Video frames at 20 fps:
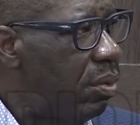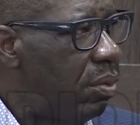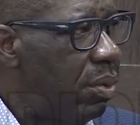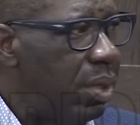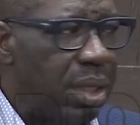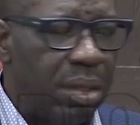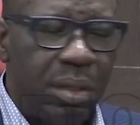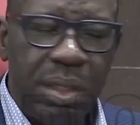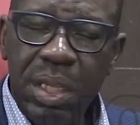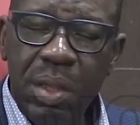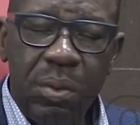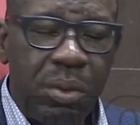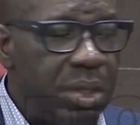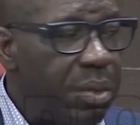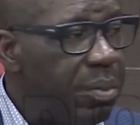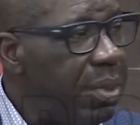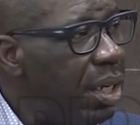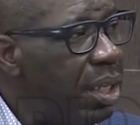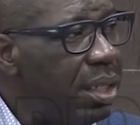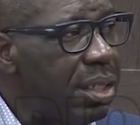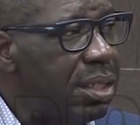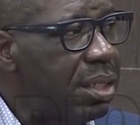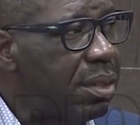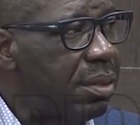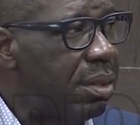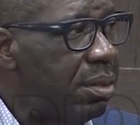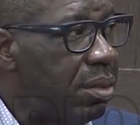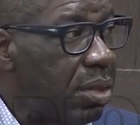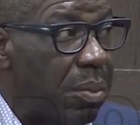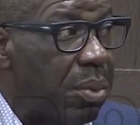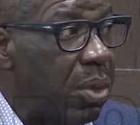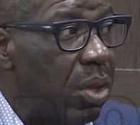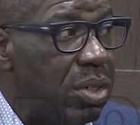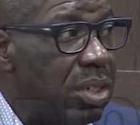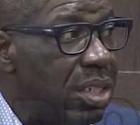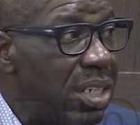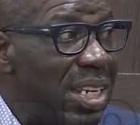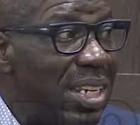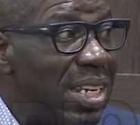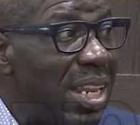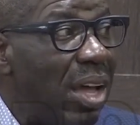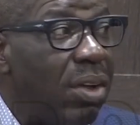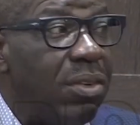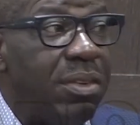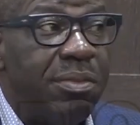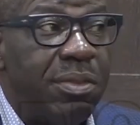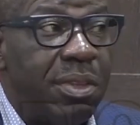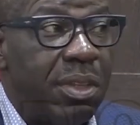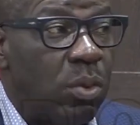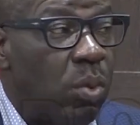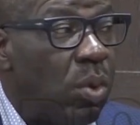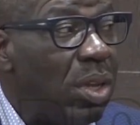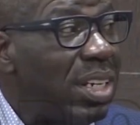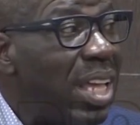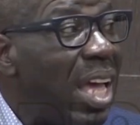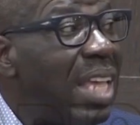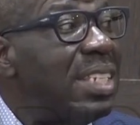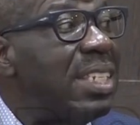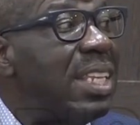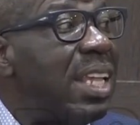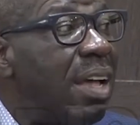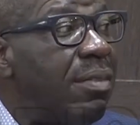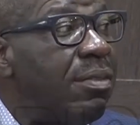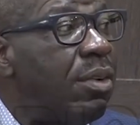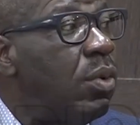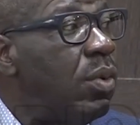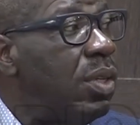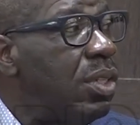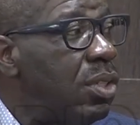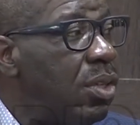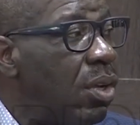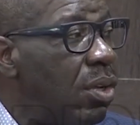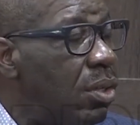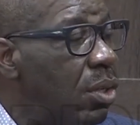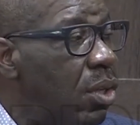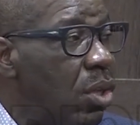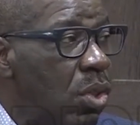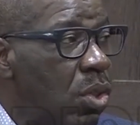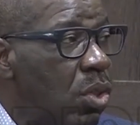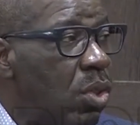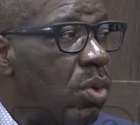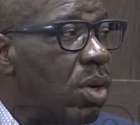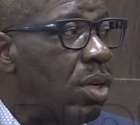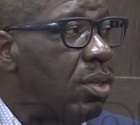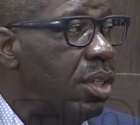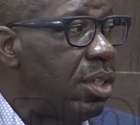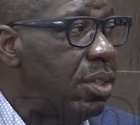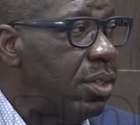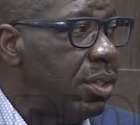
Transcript: They will dominate the subcontinent or even the world as they have always done throughout